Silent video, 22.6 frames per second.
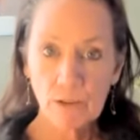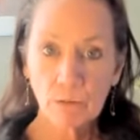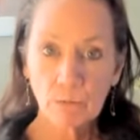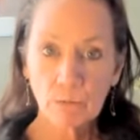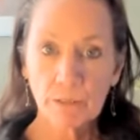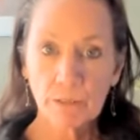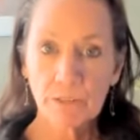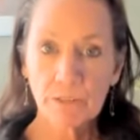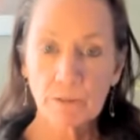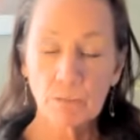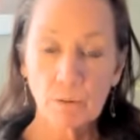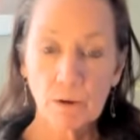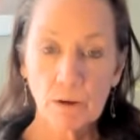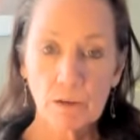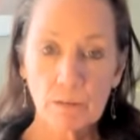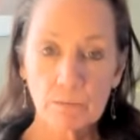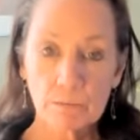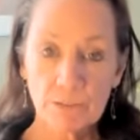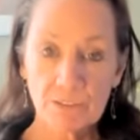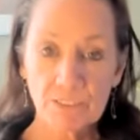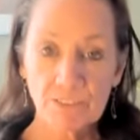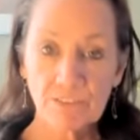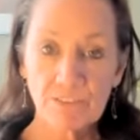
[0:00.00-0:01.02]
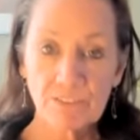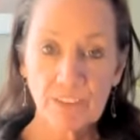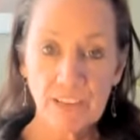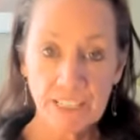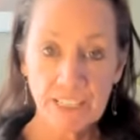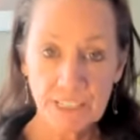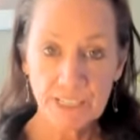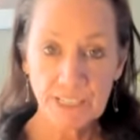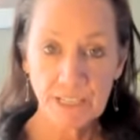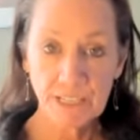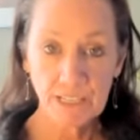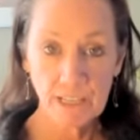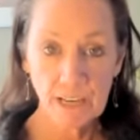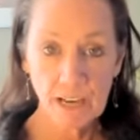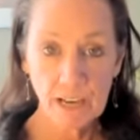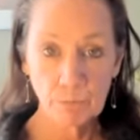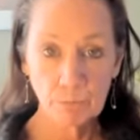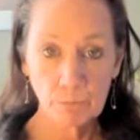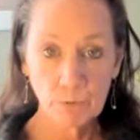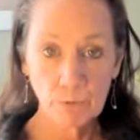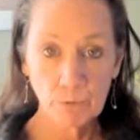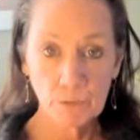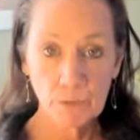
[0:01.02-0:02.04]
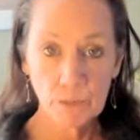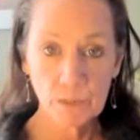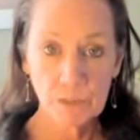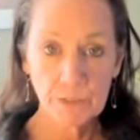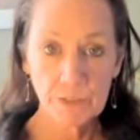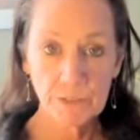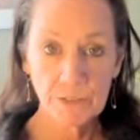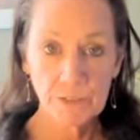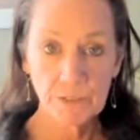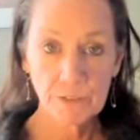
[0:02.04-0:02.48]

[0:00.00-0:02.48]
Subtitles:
with the palms facing upward.